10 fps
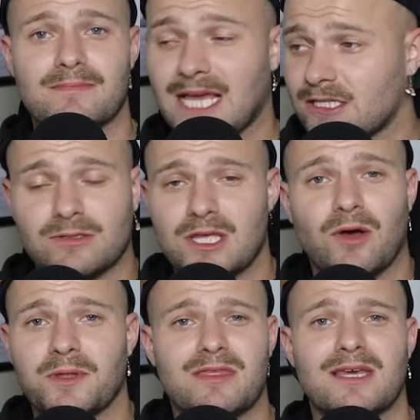That's the
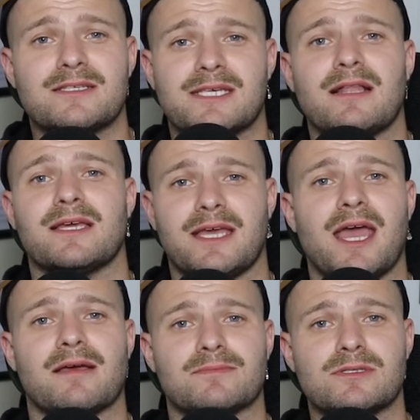only thing selling
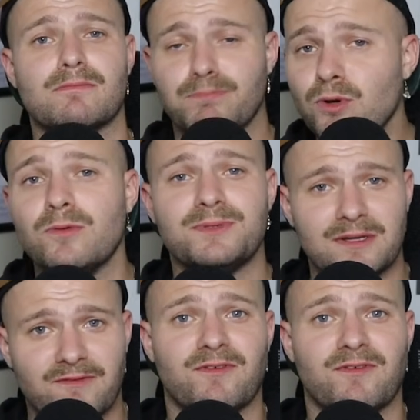games. Boobs and